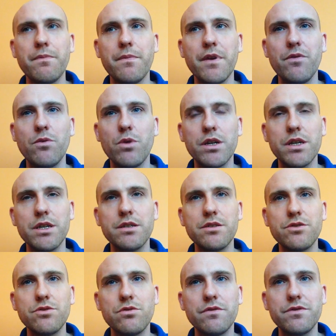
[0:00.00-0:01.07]
everyone needs to
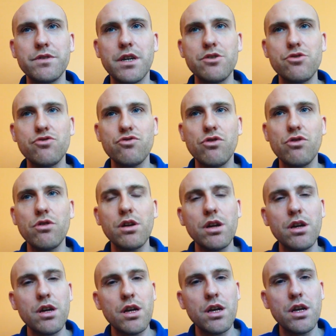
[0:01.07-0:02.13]
sort of stay strong
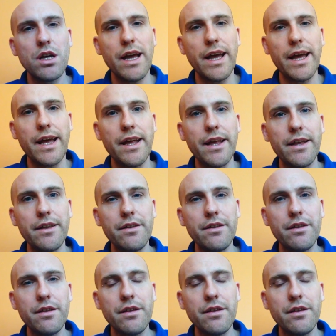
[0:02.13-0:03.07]
and